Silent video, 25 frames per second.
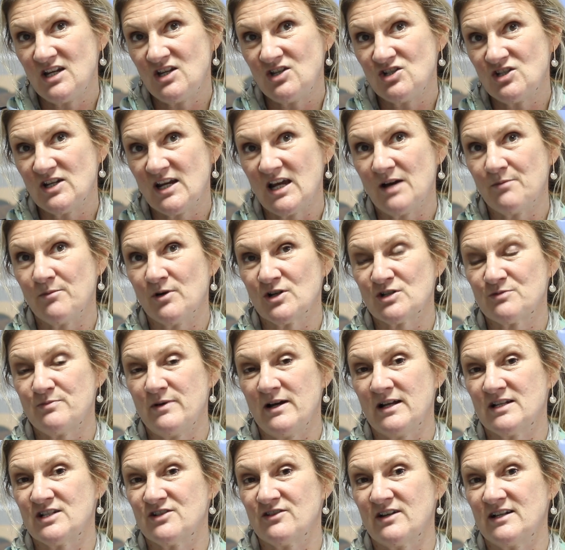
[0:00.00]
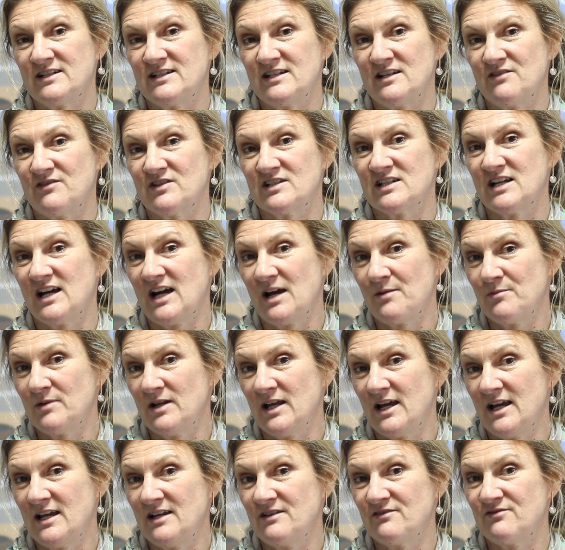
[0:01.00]
You get a much better idea of the
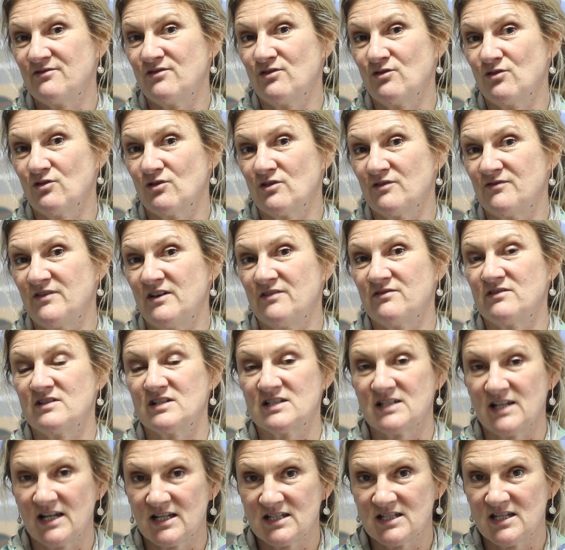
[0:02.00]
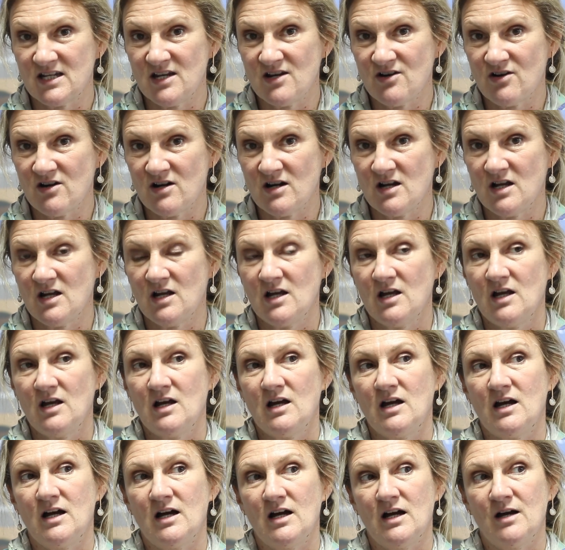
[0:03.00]
timeline for fifth and sixth year,
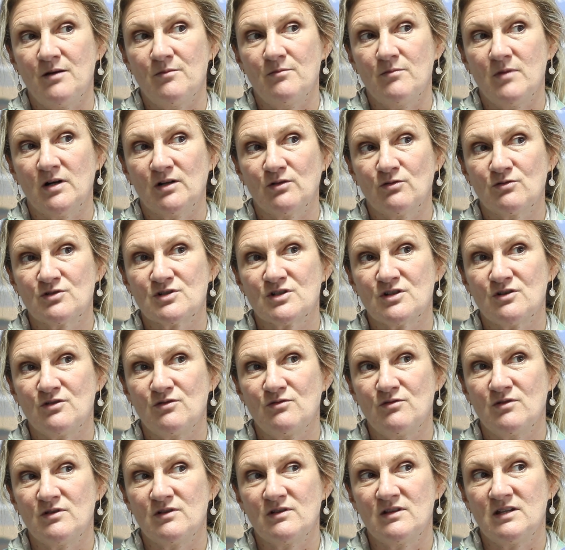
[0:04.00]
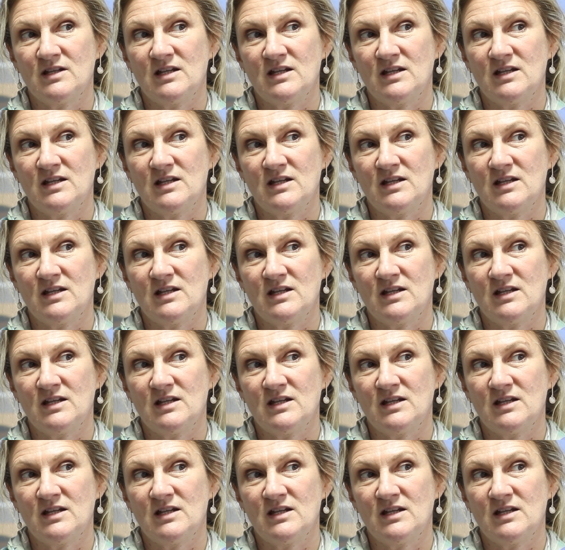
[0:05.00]
and also